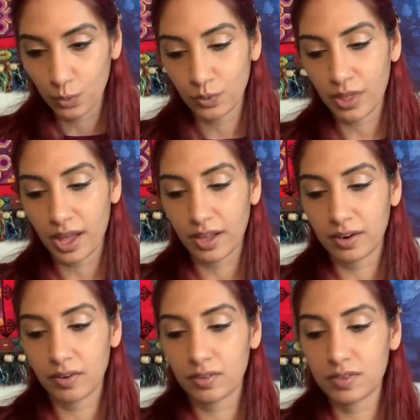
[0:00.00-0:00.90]

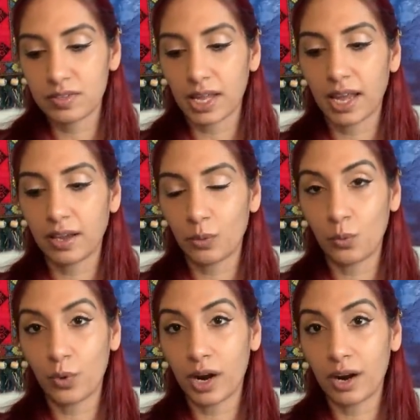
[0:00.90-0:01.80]
that state
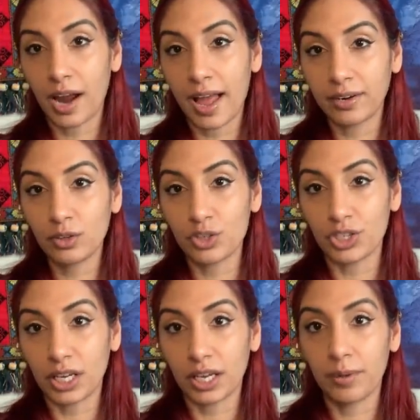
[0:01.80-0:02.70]
where
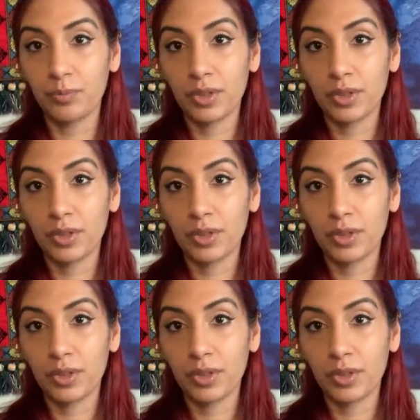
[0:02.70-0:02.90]
energy,